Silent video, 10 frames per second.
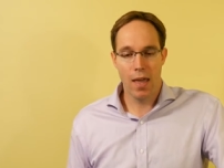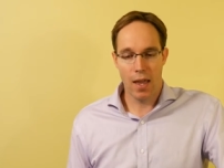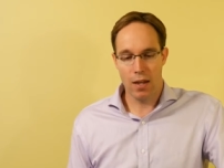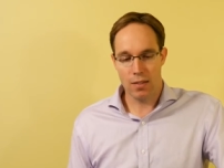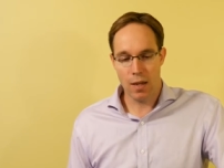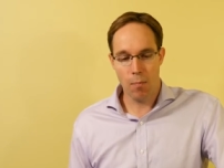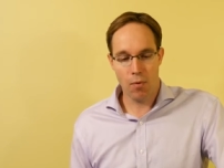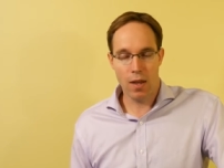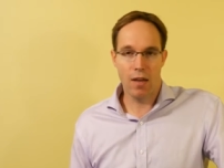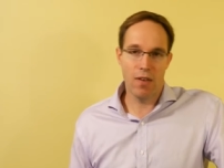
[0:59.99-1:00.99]
And at some
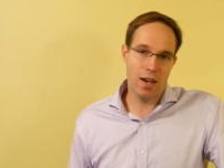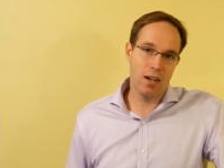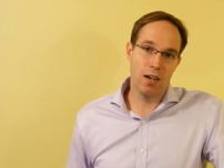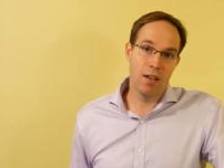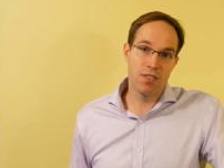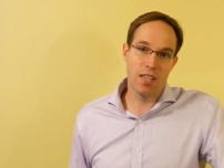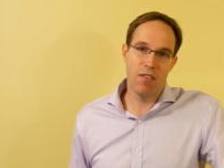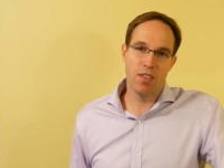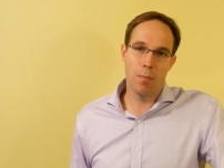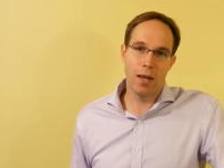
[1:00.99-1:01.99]
point I've added enough
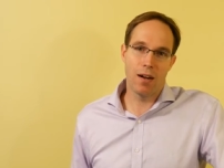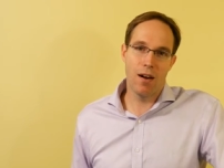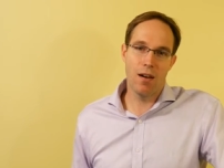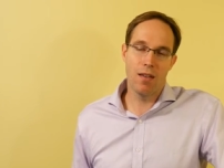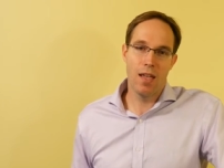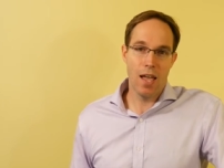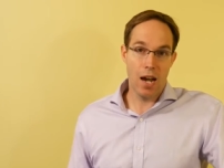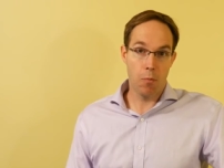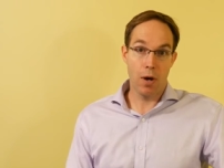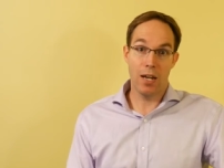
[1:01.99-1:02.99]
stuff to my cart and
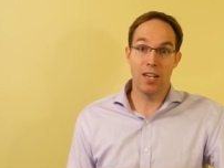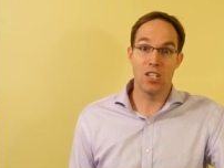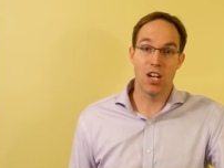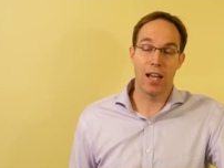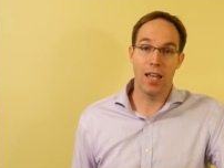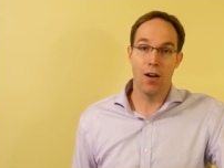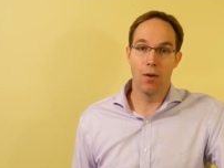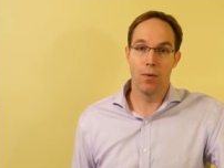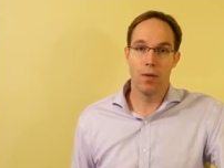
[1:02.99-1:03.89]
I'm ready to check out.